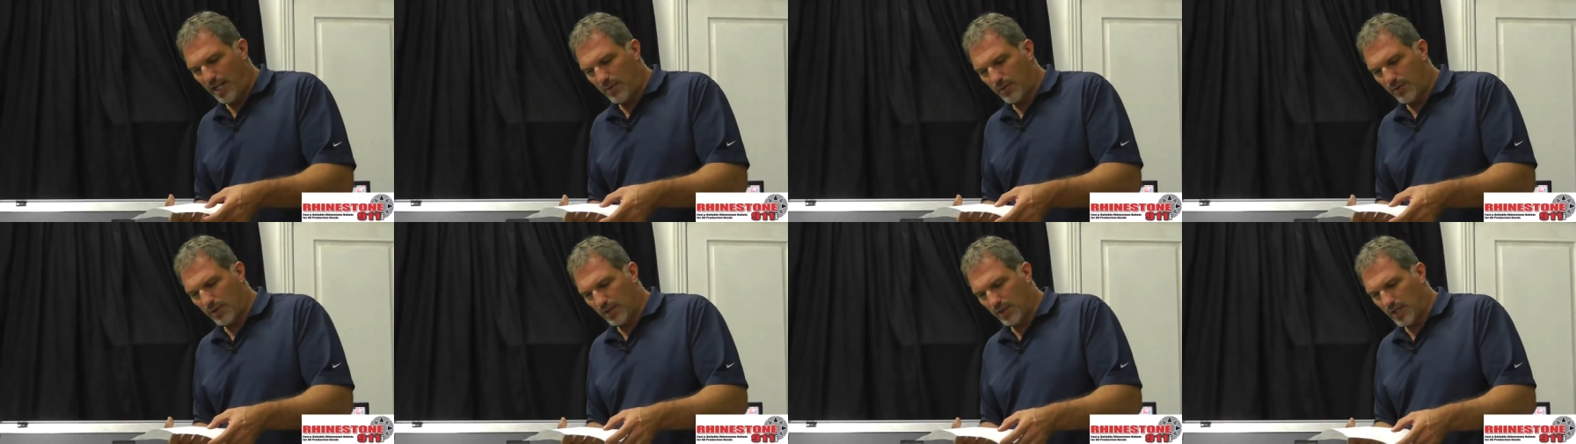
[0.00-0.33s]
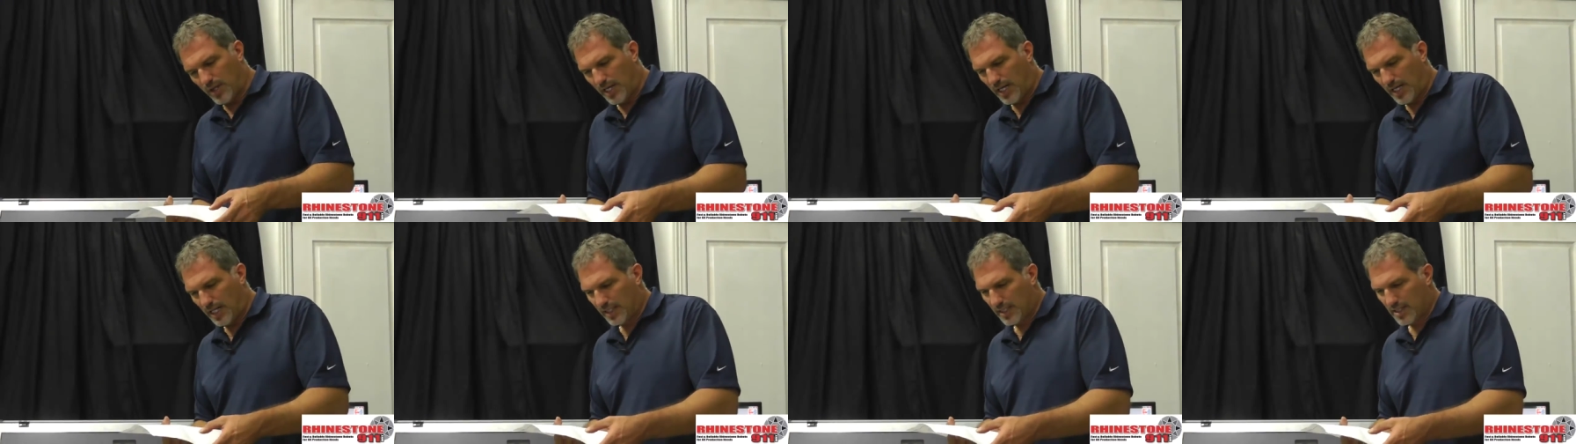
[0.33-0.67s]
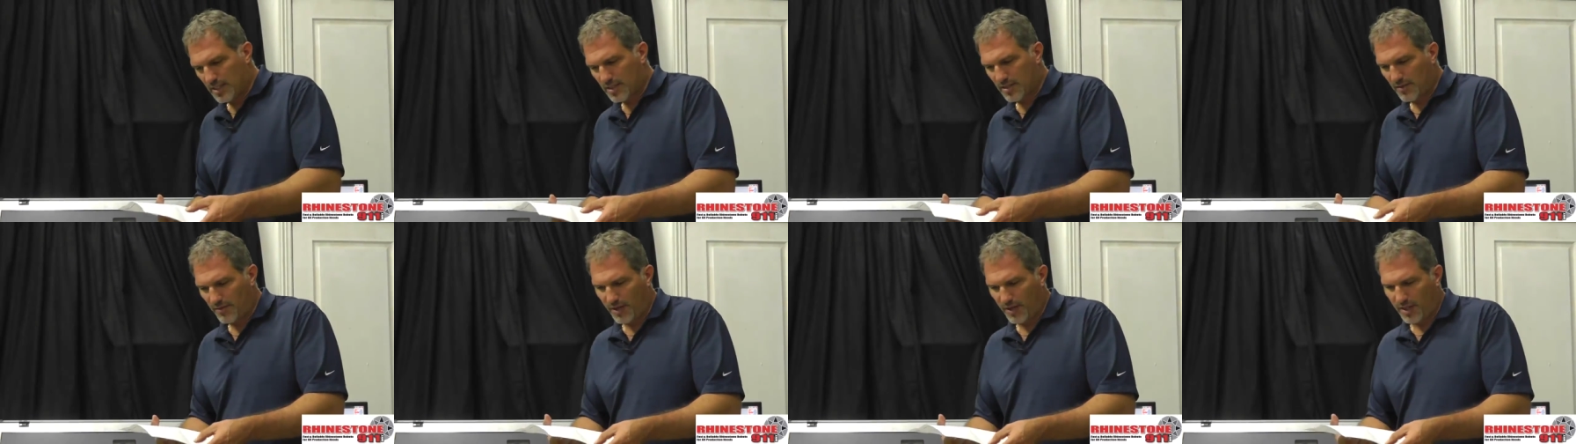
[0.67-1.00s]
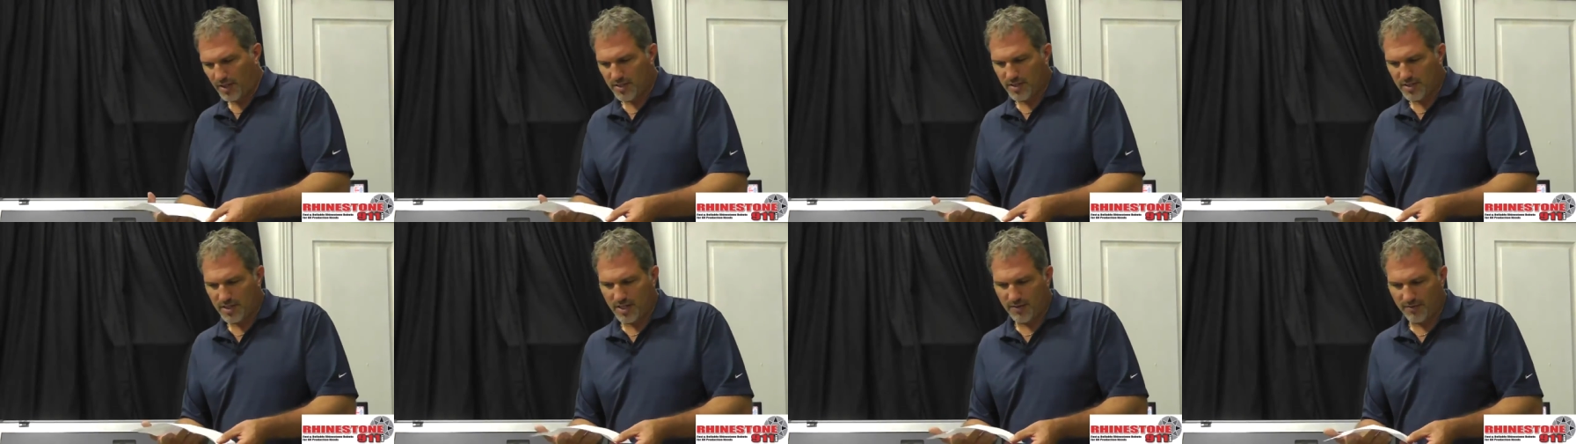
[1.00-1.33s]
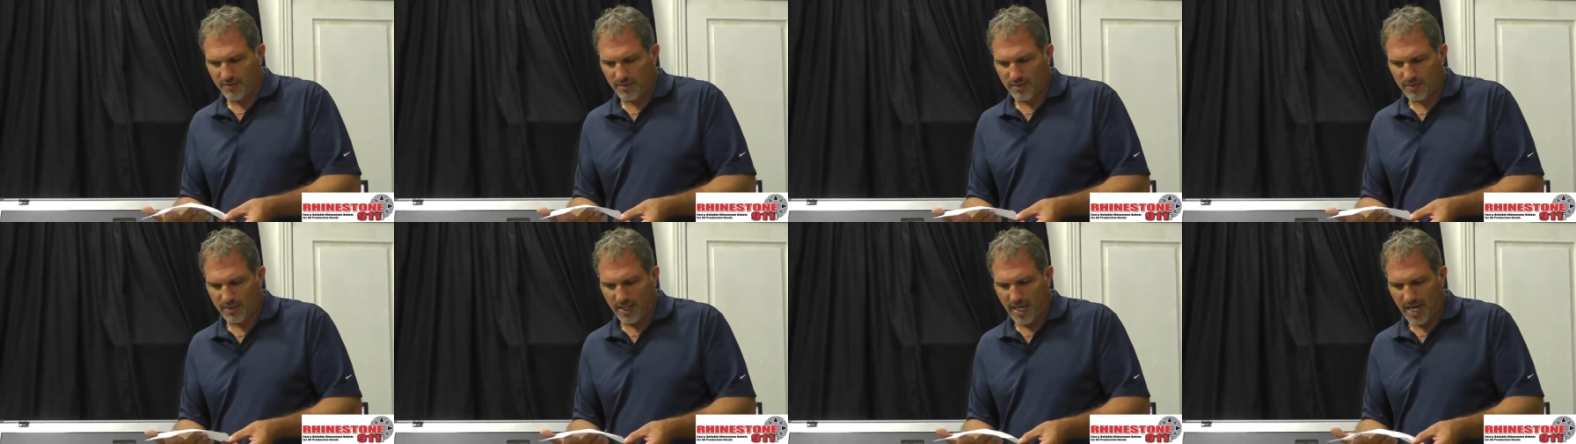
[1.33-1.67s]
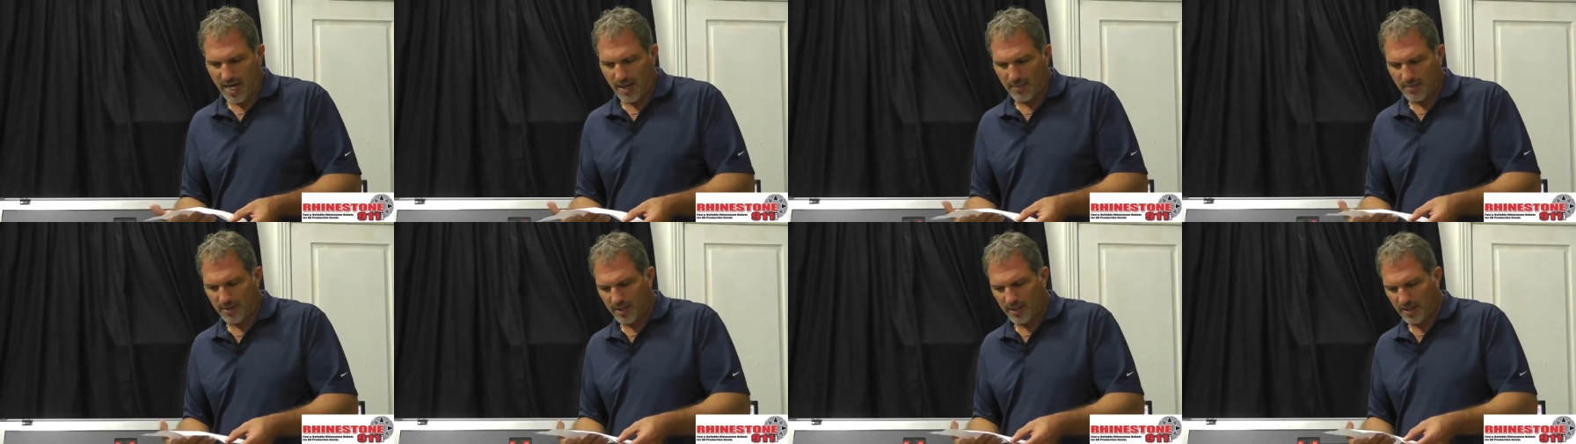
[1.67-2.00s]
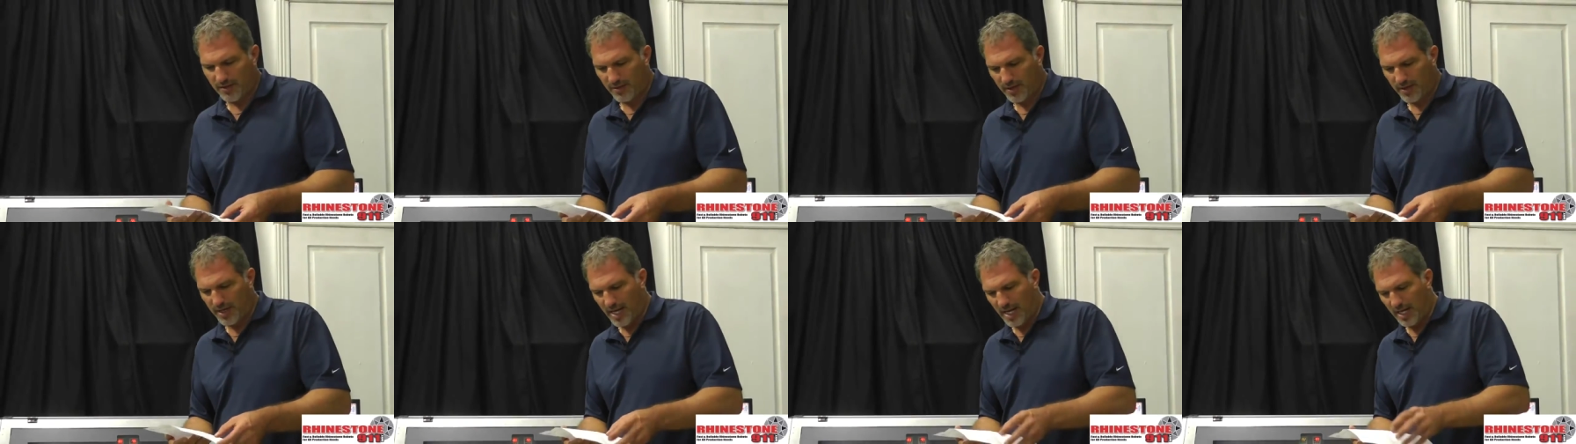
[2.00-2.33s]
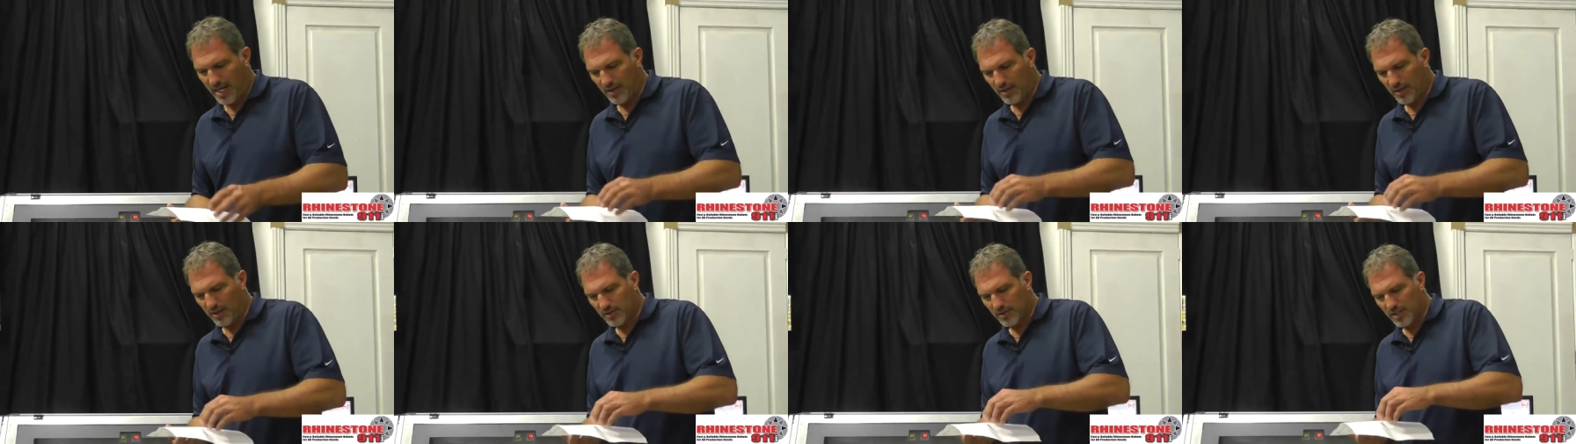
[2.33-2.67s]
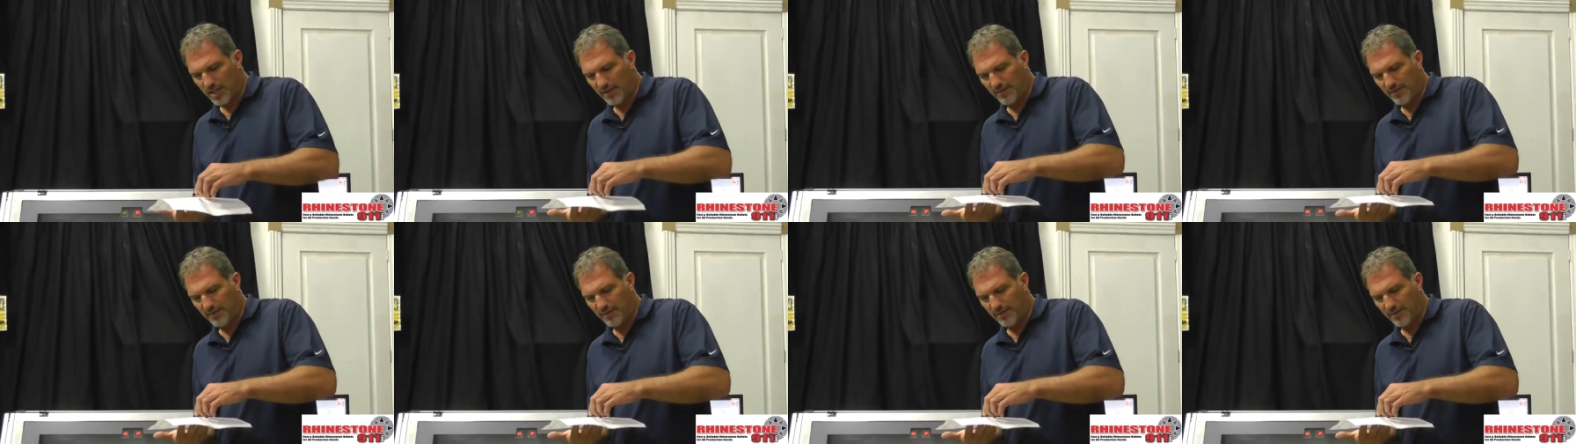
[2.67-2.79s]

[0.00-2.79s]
you would look at this, if you can see it from the camera in different angles,